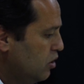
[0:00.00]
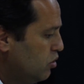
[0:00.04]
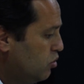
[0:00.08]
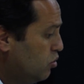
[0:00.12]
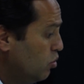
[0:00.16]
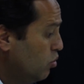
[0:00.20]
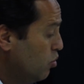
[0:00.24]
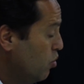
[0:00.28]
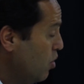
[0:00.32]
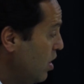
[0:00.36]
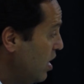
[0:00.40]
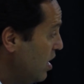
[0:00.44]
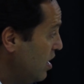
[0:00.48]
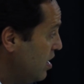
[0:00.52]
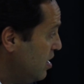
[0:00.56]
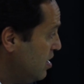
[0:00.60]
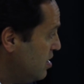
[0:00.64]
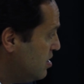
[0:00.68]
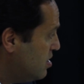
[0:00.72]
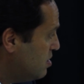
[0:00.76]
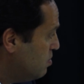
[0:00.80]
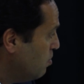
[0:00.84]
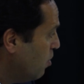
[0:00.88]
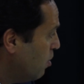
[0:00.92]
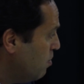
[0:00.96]
to
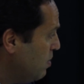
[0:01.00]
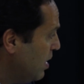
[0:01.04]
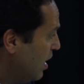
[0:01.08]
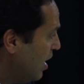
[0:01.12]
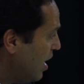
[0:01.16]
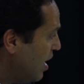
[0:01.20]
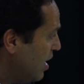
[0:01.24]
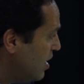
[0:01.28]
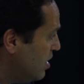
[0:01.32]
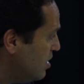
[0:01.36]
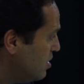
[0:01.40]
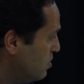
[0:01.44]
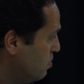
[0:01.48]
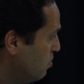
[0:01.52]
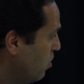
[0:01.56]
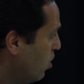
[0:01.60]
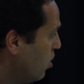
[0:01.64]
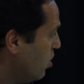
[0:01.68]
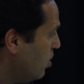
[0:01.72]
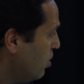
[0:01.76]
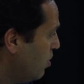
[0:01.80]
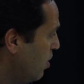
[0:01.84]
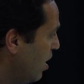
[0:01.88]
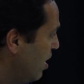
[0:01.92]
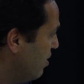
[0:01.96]
raise, mobilize
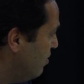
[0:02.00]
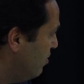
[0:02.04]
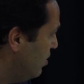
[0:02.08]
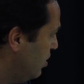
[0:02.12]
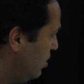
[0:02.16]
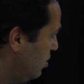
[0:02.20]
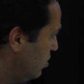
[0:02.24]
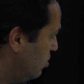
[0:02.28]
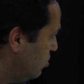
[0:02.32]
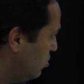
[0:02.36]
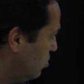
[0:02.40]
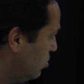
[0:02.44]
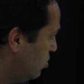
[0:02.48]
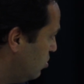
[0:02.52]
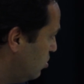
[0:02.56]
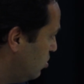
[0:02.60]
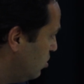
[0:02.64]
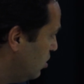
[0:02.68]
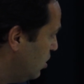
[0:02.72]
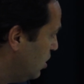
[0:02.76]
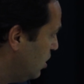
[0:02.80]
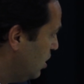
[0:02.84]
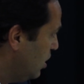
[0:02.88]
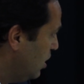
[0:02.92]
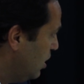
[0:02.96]
more revenues.
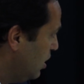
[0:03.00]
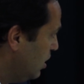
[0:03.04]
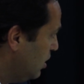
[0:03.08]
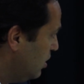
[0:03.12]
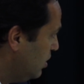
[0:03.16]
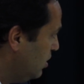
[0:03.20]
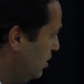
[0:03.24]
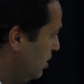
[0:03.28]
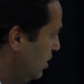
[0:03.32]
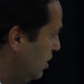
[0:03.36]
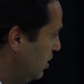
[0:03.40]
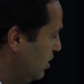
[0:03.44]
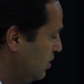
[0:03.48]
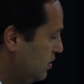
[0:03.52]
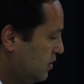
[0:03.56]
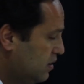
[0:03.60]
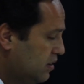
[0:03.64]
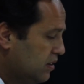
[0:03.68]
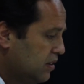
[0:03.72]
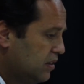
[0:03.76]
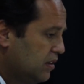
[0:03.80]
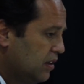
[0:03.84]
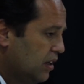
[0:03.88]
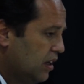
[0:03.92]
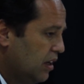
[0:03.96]

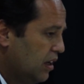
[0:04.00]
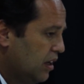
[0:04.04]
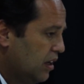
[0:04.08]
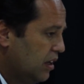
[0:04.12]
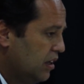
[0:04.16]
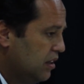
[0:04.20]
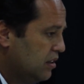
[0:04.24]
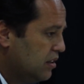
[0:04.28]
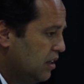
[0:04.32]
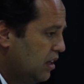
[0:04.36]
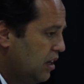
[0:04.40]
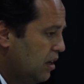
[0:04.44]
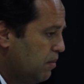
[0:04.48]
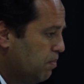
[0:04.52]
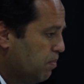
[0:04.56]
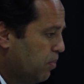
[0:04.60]
This is an